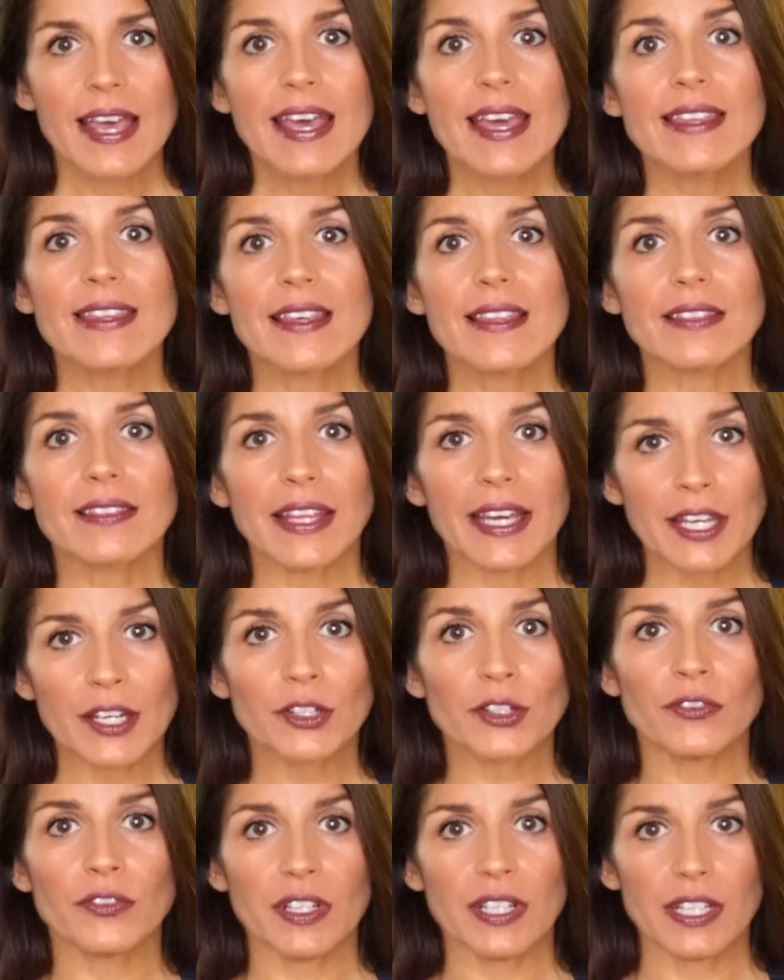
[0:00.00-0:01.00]
and then
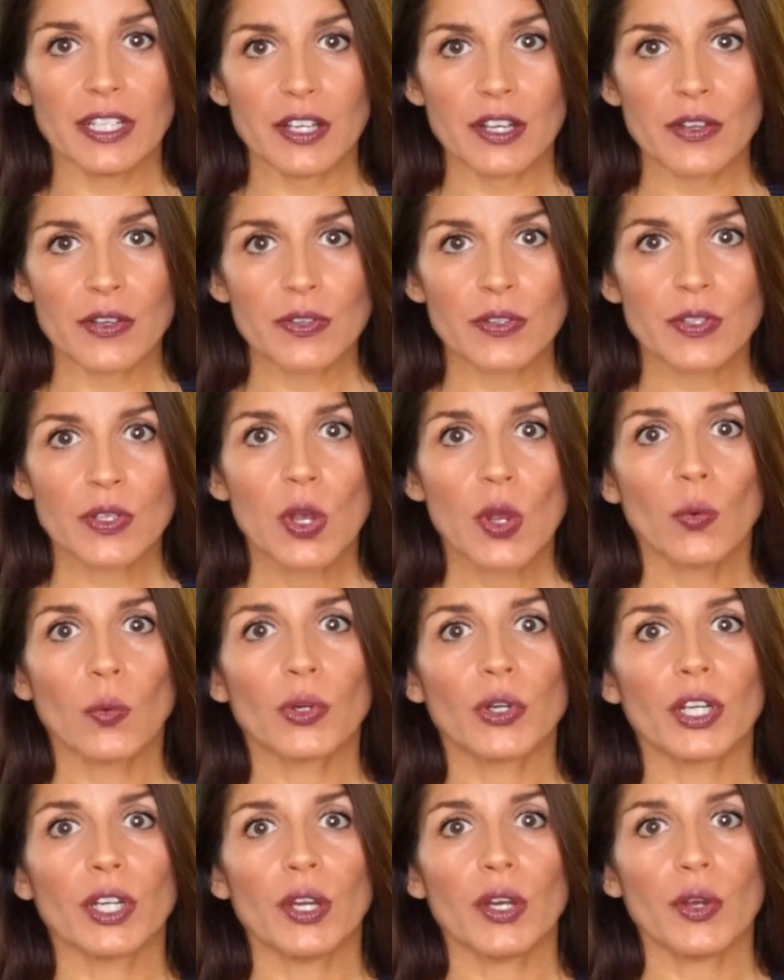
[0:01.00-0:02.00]
later videos,
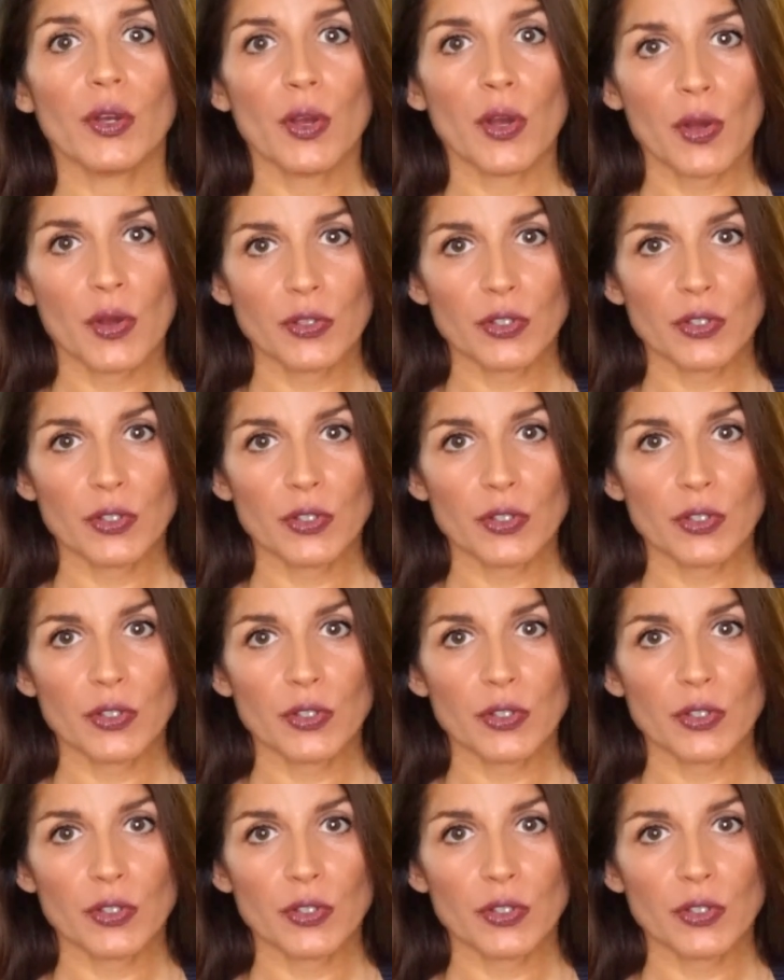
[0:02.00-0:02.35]
we're going to